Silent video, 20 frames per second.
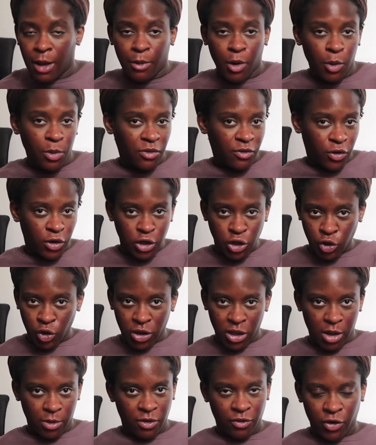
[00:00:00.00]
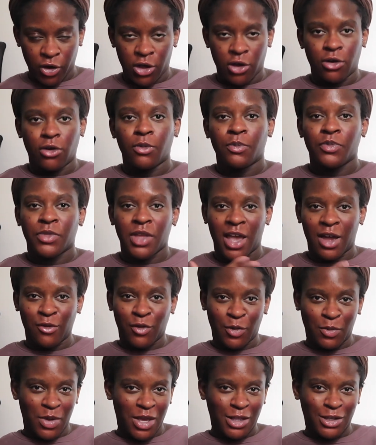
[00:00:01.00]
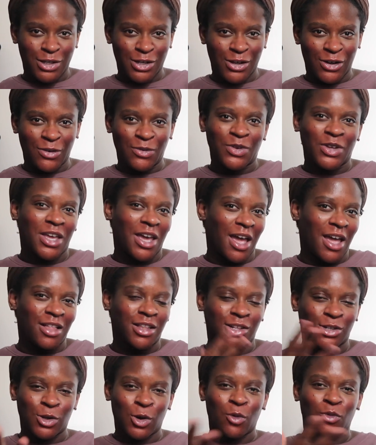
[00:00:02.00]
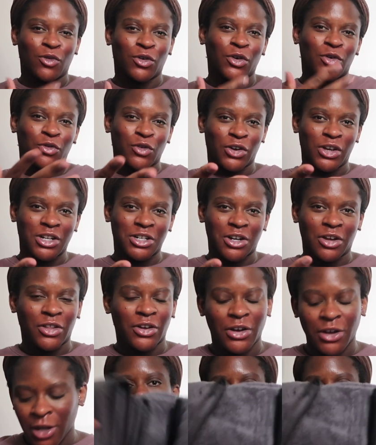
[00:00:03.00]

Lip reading: I'm hoping for a short labor for you and for me too, okay? Let's hope for it for each other.